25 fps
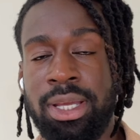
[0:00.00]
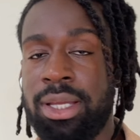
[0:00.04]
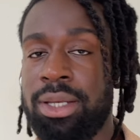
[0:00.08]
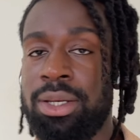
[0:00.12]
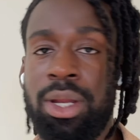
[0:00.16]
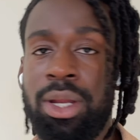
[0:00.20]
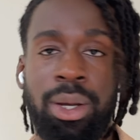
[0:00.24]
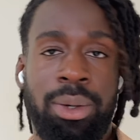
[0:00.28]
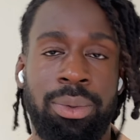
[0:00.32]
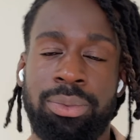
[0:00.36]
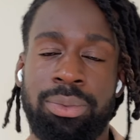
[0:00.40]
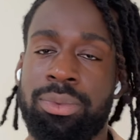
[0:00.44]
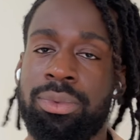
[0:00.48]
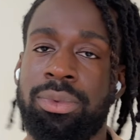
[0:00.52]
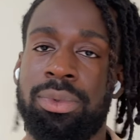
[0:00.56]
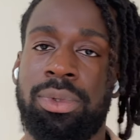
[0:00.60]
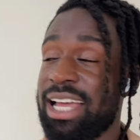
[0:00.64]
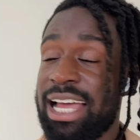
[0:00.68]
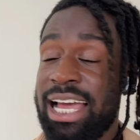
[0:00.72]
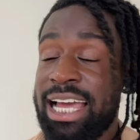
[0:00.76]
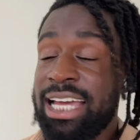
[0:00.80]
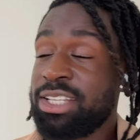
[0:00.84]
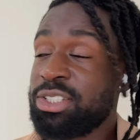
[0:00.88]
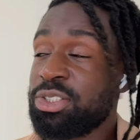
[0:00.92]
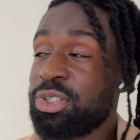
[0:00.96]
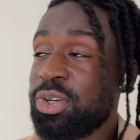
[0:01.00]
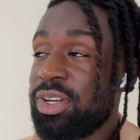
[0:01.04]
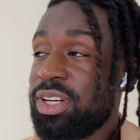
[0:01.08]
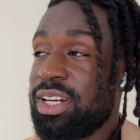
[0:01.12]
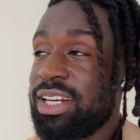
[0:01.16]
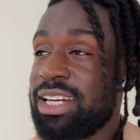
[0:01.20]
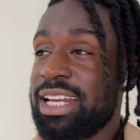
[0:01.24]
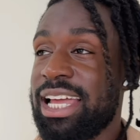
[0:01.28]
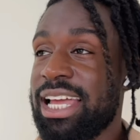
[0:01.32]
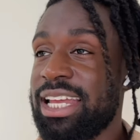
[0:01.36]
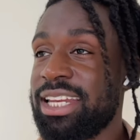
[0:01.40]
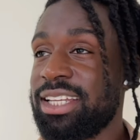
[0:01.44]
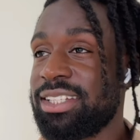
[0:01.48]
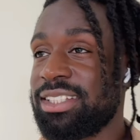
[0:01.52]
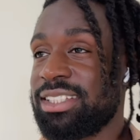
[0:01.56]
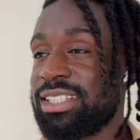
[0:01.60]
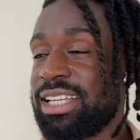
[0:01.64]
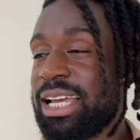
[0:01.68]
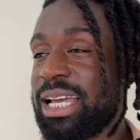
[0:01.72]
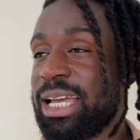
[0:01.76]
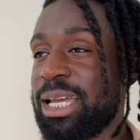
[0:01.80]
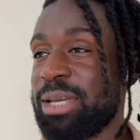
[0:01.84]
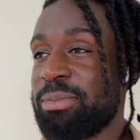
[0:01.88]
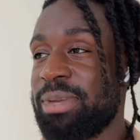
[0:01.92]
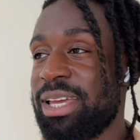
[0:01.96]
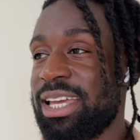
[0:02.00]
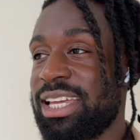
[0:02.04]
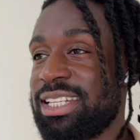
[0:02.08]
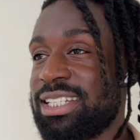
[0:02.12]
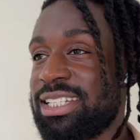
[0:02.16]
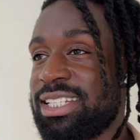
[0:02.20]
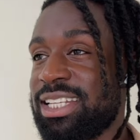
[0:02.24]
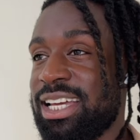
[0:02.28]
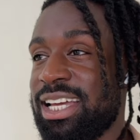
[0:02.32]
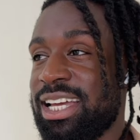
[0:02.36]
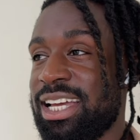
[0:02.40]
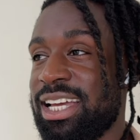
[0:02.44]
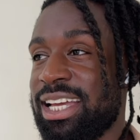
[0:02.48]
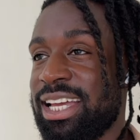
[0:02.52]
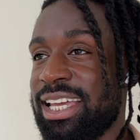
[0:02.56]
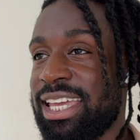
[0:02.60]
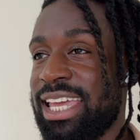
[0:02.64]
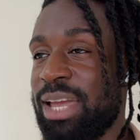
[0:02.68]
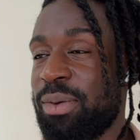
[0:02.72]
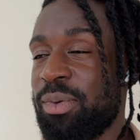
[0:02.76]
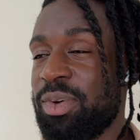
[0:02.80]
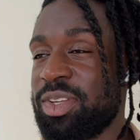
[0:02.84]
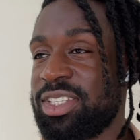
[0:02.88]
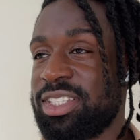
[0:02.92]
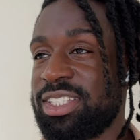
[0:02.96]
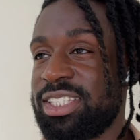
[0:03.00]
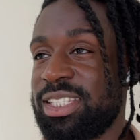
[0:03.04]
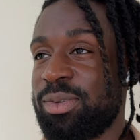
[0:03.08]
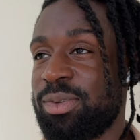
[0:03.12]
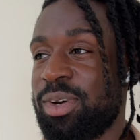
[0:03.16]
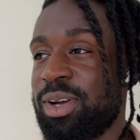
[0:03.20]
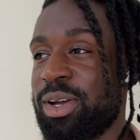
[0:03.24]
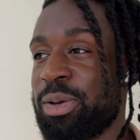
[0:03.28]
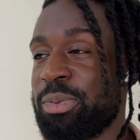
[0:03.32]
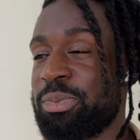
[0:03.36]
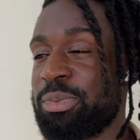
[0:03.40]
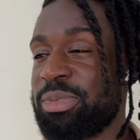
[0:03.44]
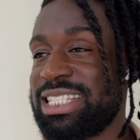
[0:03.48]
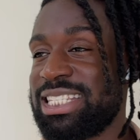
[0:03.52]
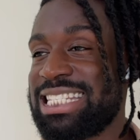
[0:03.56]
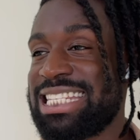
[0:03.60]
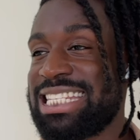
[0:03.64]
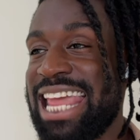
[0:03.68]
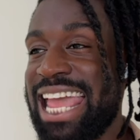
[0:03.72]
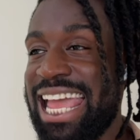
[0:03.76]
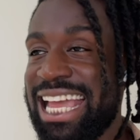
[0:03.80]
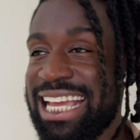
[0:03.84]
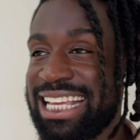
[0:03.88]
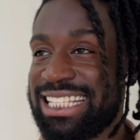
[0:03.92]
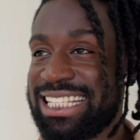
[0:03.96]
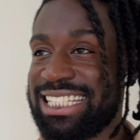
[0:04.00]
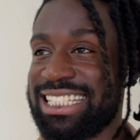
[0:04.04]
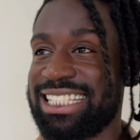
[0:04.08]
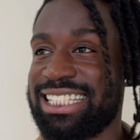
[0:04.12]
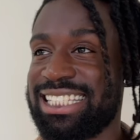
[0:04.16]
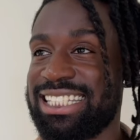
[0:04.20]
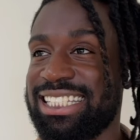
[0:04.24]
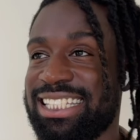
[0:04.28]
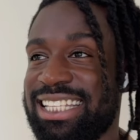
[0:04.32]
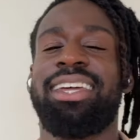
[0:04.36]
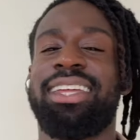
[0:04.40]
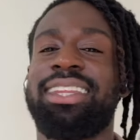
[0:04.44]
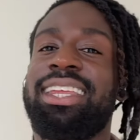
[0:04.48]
No. I enjoyed it. I had a good time, and uh, I can't wait to see what comes next.